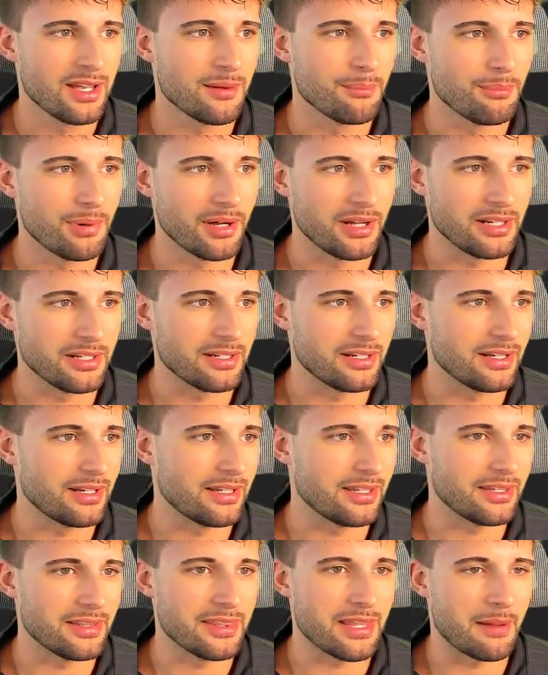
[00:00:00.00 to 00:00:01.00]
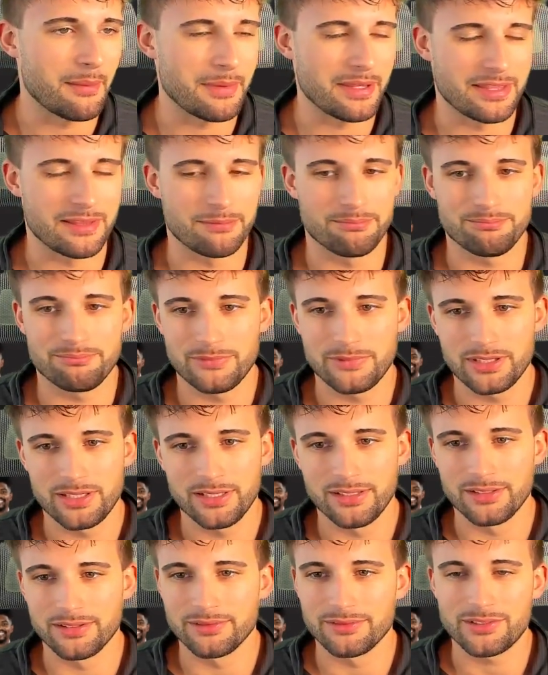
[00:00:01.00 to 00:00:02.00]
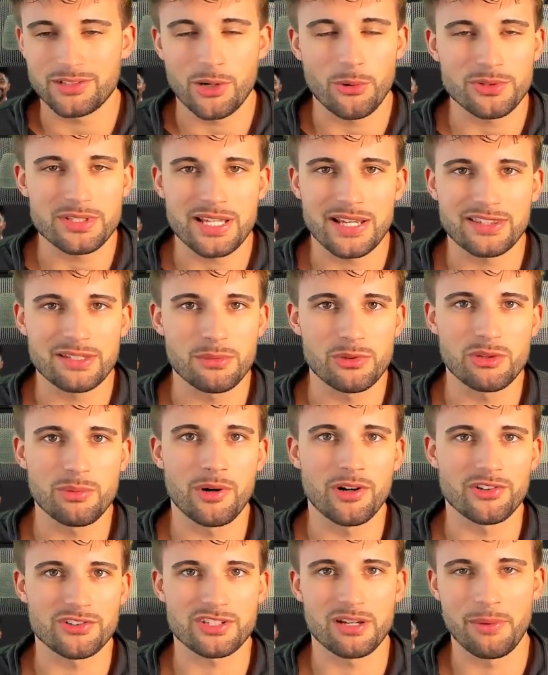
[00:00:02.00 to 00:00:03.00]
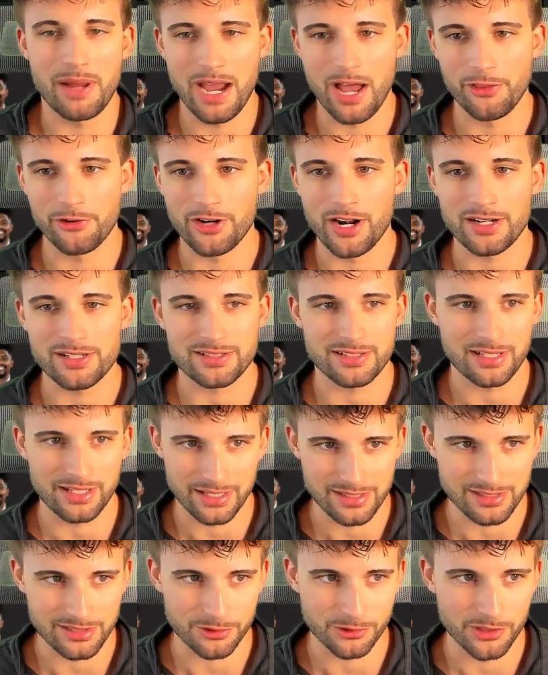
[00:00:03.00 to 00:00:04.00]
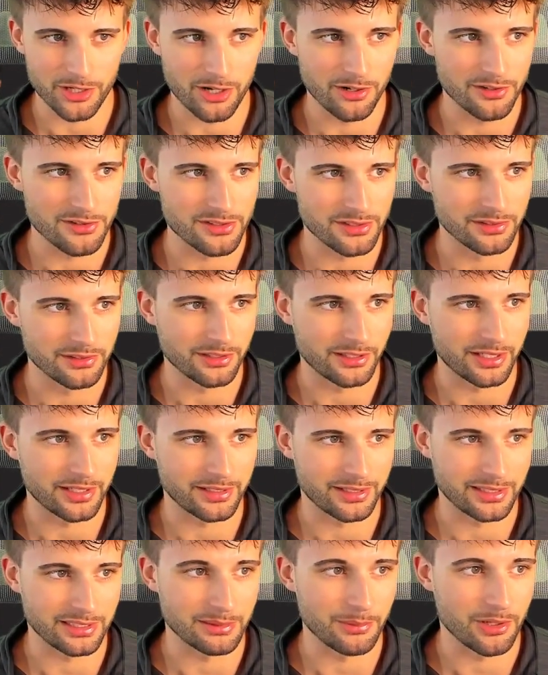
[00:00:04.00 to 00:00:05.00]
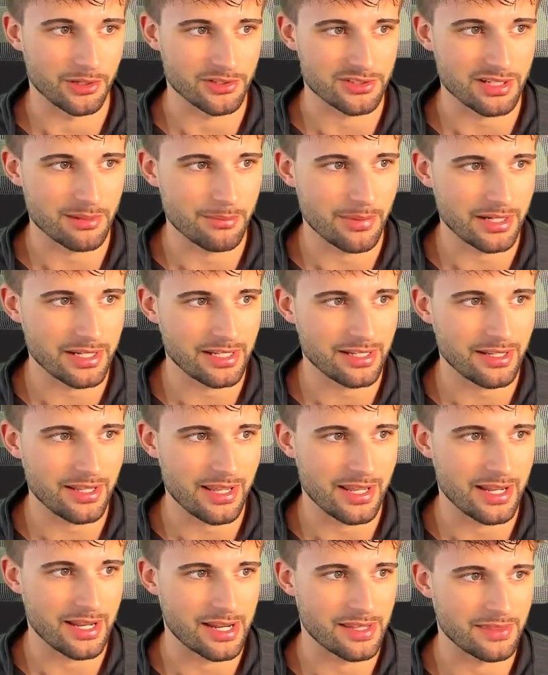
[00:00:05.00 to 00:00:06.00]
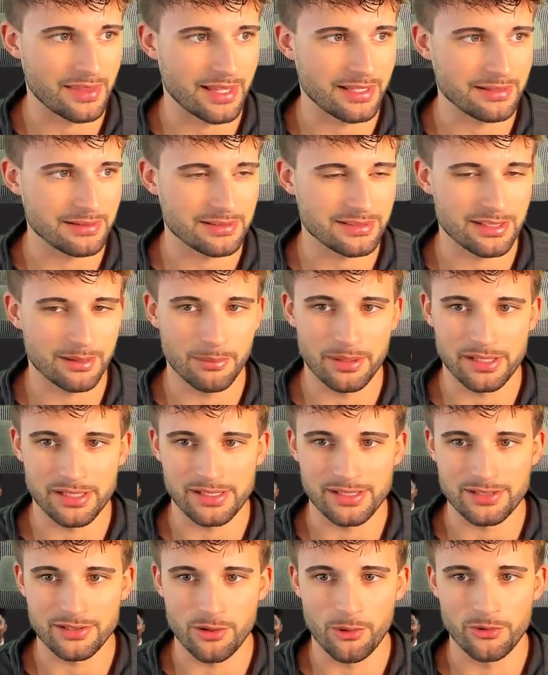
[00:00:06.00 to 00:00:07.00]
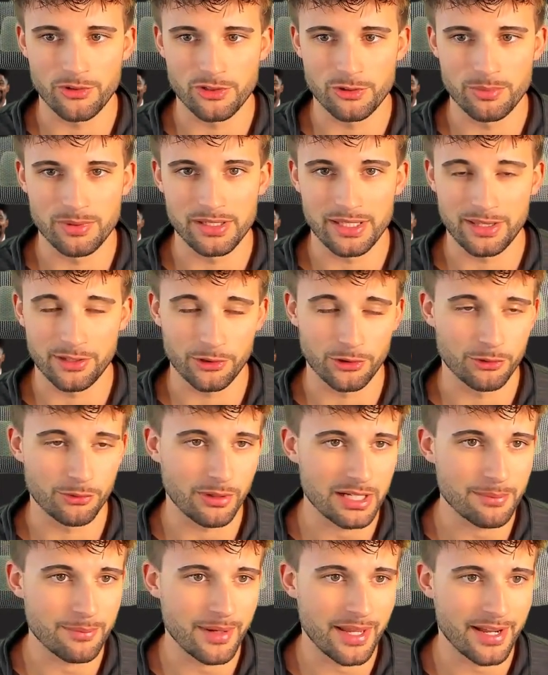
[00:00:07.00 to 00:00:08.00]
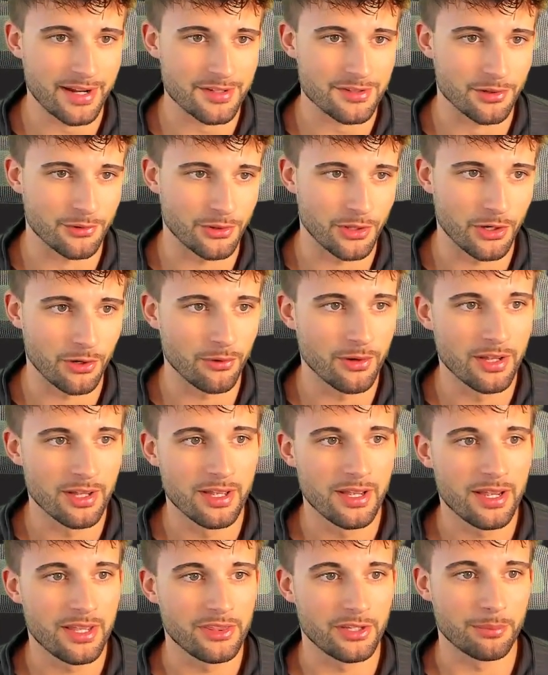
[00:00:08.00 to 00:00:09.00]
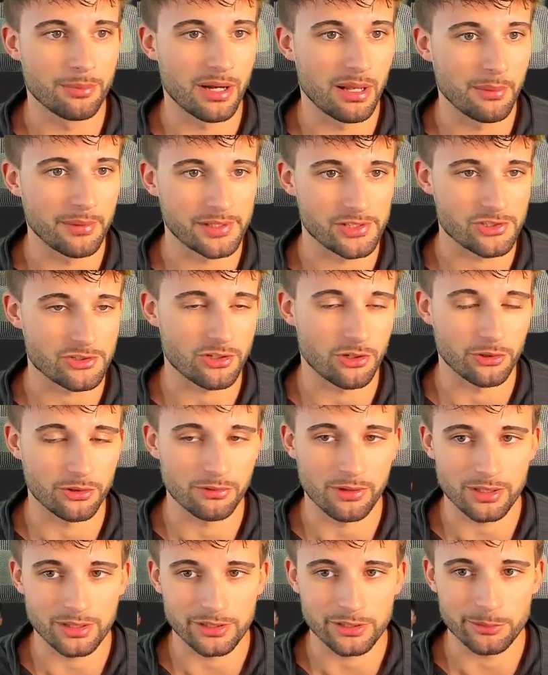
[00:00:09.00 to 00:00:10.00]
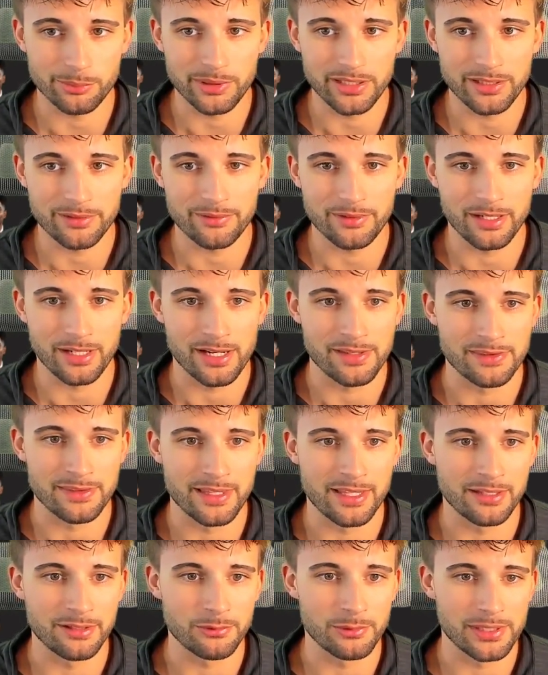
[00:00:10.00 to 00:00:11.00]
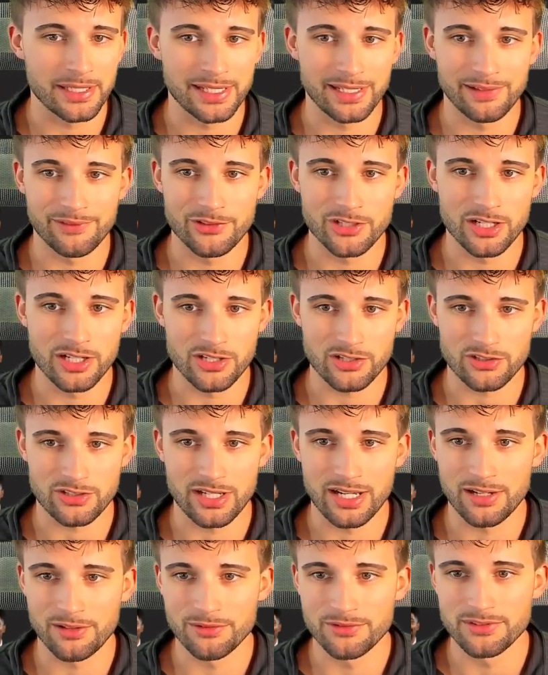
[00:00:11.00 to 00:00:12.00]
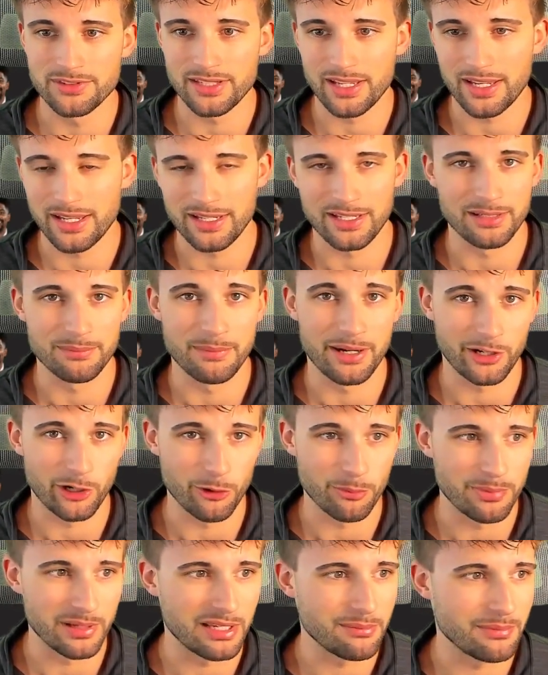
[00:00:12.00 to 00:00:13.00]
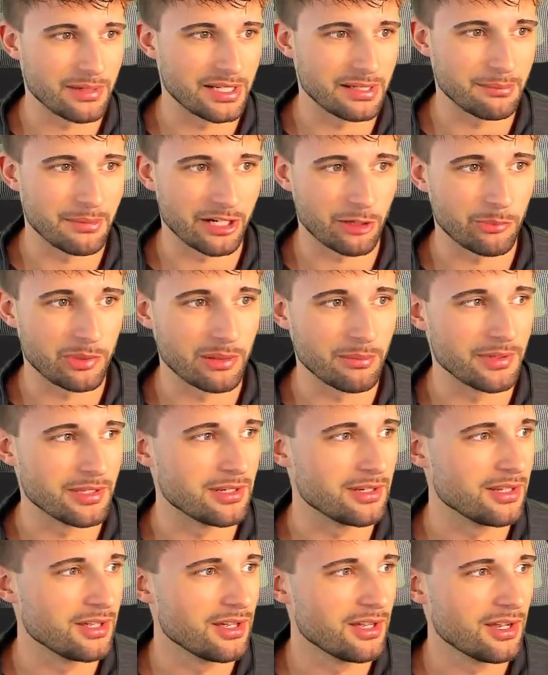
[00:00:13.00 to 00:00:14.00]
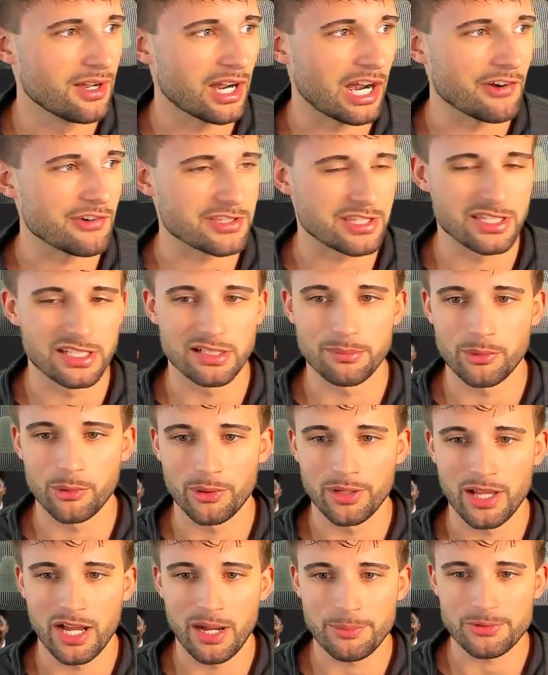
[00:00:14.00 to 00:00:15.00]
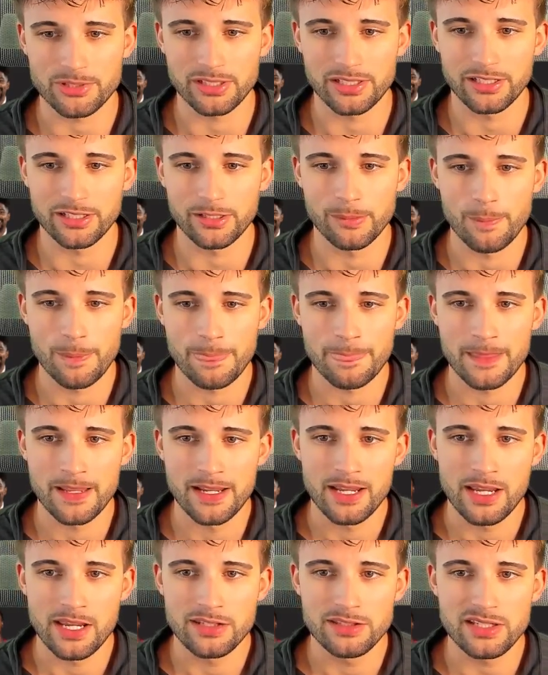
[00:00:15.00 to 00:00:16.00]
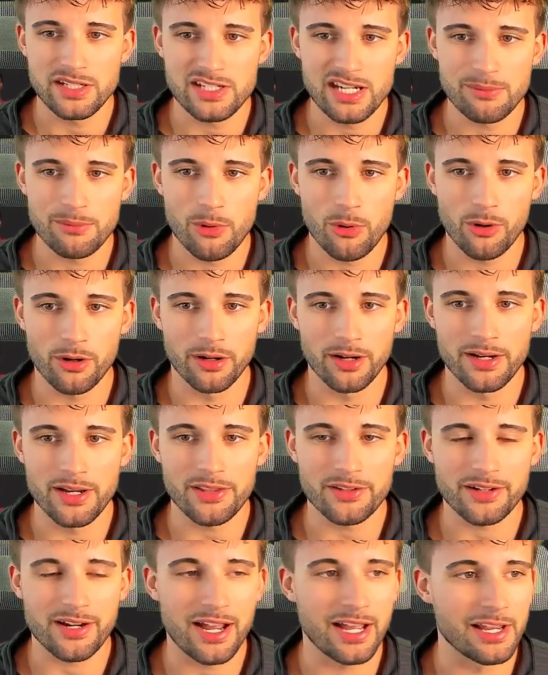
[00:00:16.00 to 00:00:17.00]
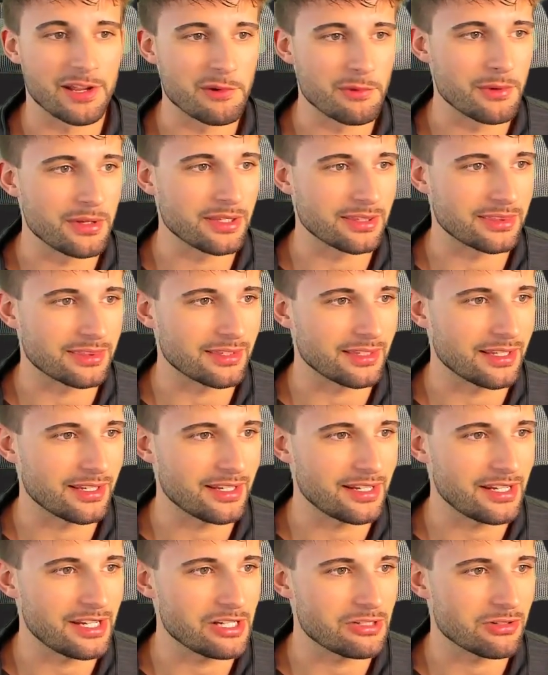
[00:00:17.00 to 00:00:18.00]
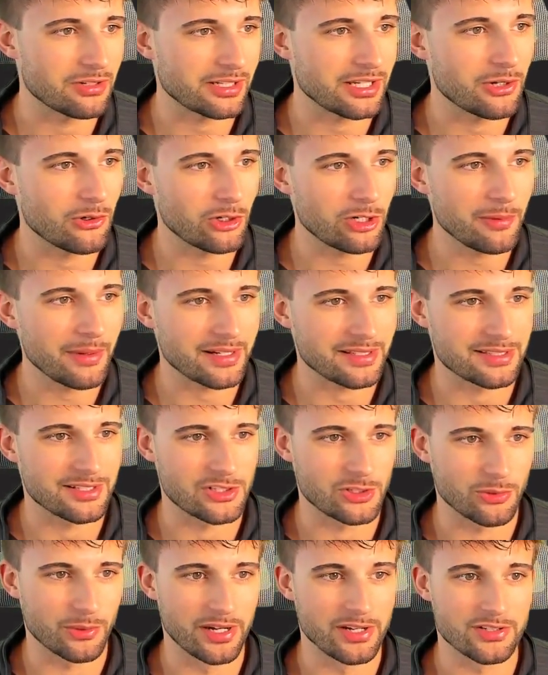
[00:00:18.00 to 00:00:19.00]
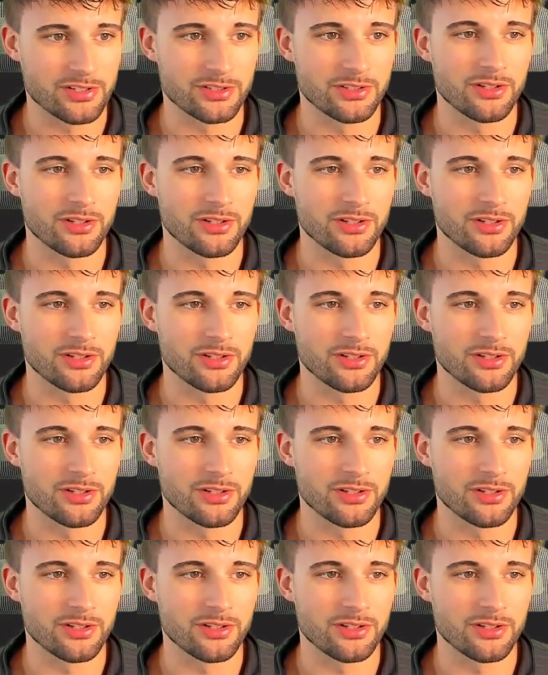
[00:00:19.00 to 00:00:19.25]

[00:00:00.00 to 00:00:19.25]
But, I mean, the Colts have to move the ball somehow. They're not just going to get 0 yards, and they're going to have to get the ball to somebody, and that somebody is going to be either the running backs, although they're probably going to struggle to run a little bit. And then we have Josh Downs and Michael Pittman. And Michael Pittman, obviously the number 1 option here. DJ Moore, another guy with a tricky quarterback situation.